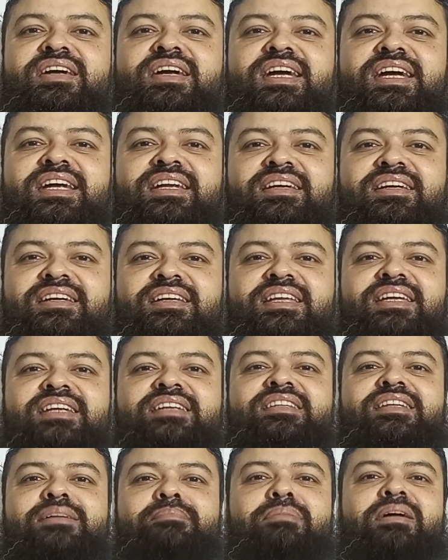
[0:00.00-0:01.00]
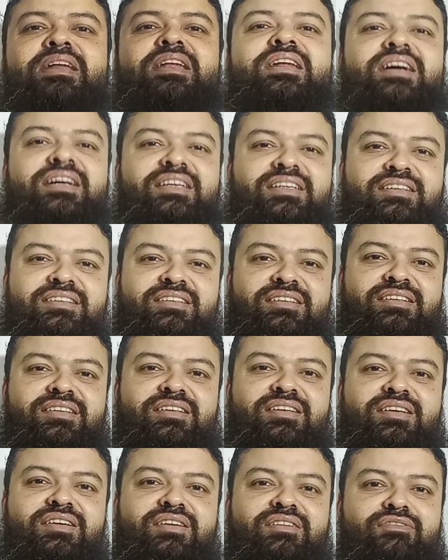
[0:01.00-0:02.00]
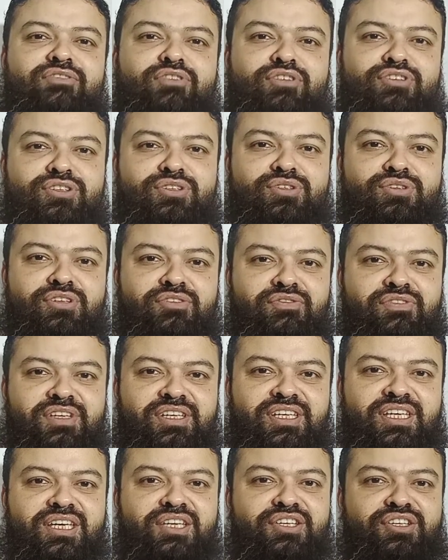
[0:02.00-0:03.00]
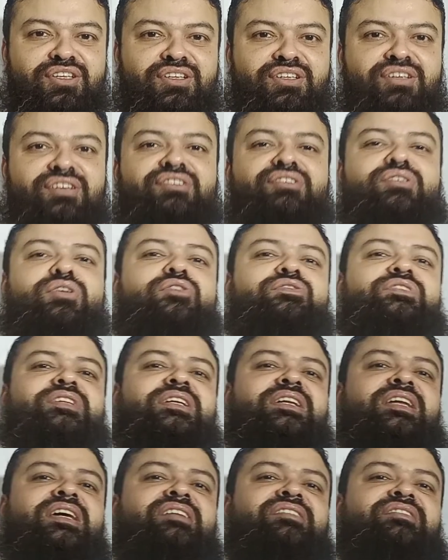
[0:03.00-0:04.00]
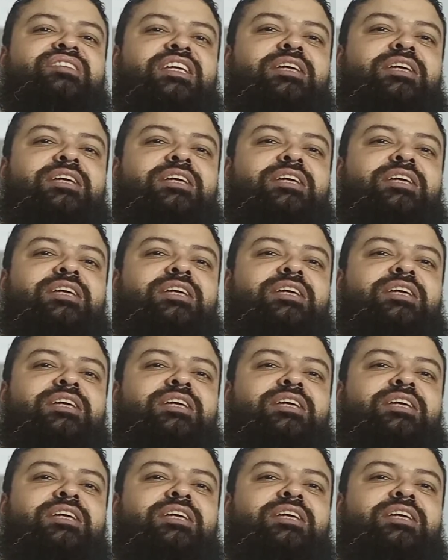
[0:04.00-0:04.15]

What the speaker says: and click the bell icon for the notifications of the next